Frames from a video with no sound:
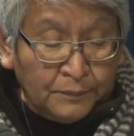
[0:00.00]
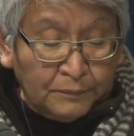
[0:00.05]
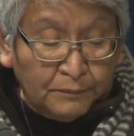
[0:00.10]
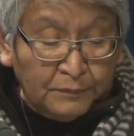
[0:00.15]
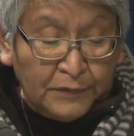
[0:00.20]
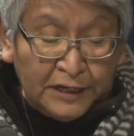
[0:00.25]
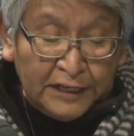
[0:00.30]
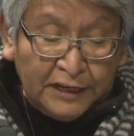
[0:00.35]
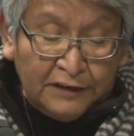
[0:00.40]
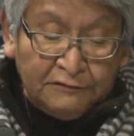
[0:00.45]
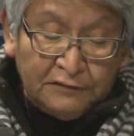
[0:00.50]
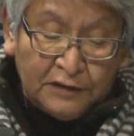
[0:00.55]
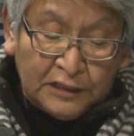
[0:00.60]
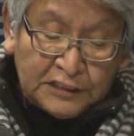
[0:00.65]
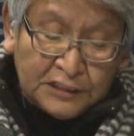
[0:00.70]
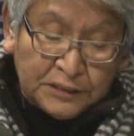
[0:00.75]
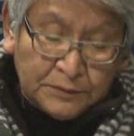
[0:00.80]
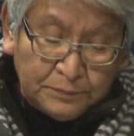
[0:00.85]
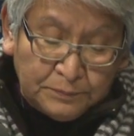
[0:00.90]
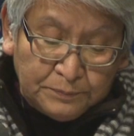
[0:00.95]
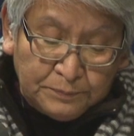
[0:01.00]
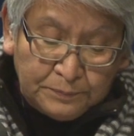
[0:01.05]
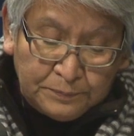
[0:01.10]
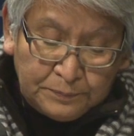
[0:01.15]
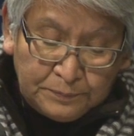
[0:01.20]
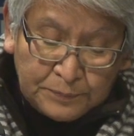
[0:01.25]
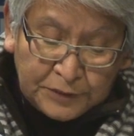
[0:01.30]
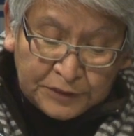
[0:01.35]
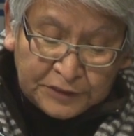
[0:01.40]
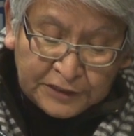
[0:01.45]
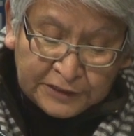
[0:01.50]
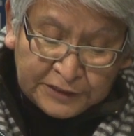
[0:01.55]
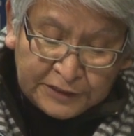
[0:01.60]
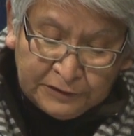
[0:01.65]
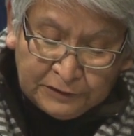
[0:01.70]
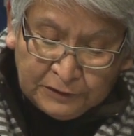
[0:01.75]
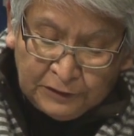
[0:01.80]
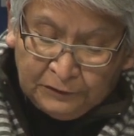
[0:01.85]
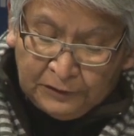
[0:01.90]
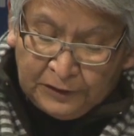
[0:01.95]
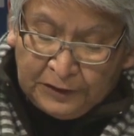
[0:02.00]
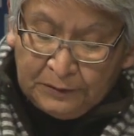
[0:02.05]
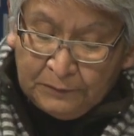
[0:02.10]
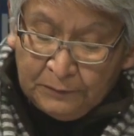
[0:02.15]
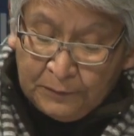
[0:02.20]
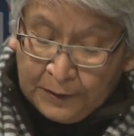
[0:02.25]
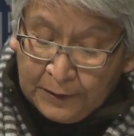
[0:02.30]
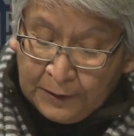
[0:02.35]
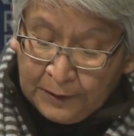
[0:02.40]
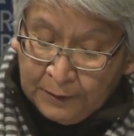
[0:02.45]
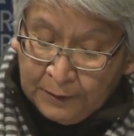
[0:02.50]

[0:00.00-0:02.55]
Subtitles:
Many of us, particularly,